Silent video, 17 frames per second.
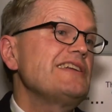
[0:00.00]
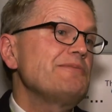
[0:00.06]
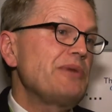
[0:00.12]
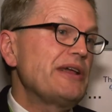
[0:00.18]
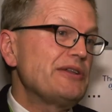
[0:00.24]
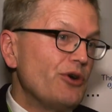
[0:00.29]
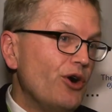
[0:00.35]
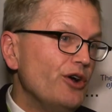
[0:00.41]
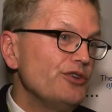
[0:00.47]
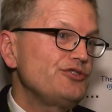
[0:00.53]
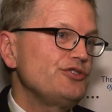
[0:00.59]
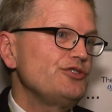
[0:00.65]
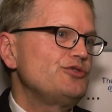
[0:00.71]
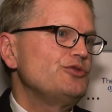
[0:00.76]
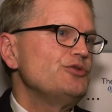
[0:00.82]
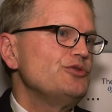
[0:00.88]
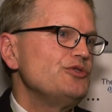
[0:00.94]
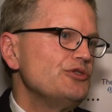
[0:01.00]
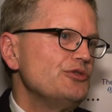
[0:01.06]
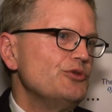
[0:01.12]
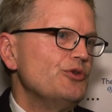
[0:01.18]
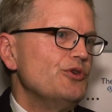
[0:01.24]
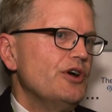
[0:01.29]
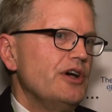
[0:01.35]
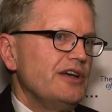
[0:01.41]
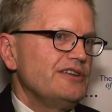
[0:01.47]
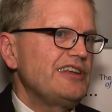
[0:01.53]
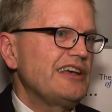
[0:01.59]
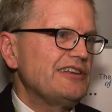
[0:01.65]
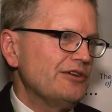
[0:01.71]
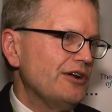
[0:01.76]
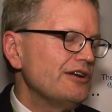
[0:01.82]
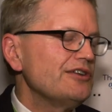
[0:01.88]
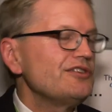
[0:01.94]
but also to new
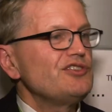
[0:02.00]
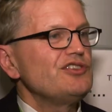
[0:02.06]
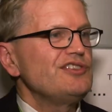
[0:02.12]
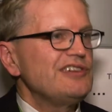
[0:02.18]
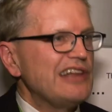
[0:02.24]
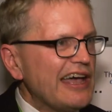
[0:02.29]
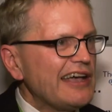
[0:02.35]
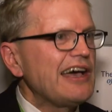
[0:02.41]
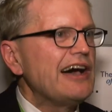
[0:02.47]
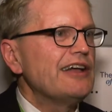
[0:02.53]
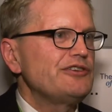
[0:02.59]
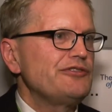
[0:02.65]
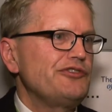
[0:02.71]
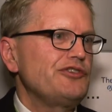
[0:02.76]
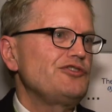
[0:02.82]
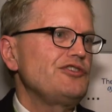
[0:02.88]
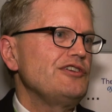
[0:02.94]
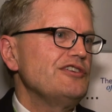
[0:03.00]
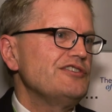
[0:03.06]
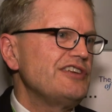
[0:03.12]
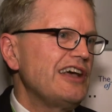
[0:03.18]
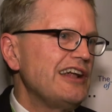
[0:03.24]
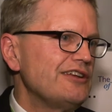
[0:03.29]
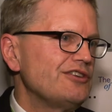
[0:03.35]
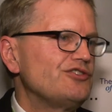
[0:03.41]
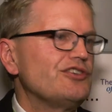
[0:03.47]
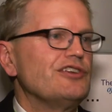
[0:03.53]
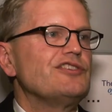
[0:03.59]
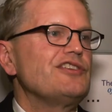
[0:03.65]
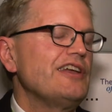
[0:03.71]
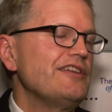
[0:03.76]
technologies like artificial intelligence.